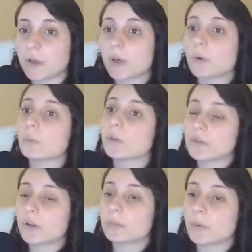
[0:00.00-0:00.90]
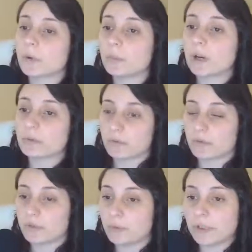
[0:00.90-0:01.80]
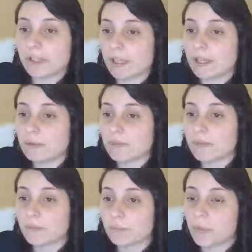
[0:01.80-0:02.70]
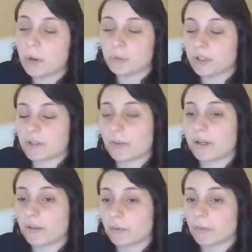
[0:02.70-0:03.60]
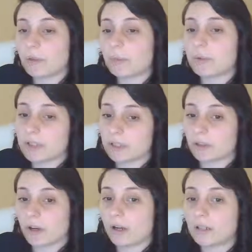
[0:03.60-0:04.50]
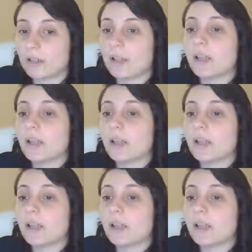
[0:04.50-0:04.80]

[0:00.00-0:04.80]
We'll talk more about reviewing games published by other people later on,